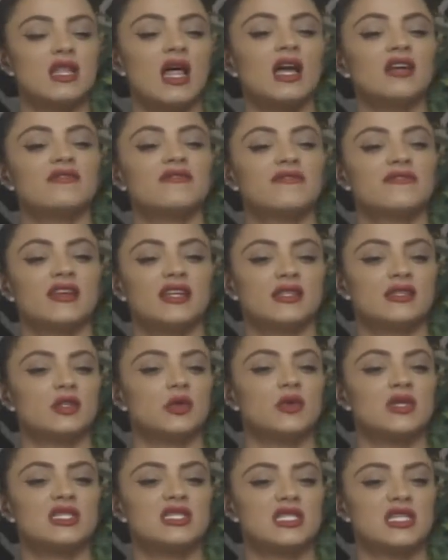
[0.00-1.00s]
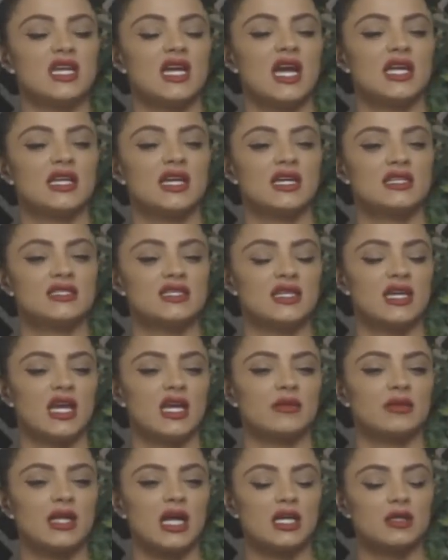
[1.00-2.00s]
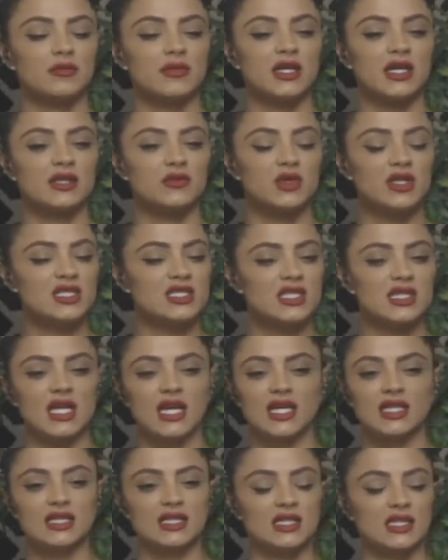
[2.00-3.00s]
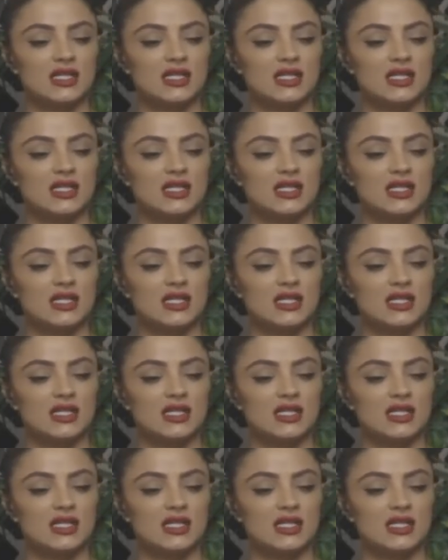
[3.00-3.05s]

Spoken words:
life in Louisiana as a gay Black man? What is it like?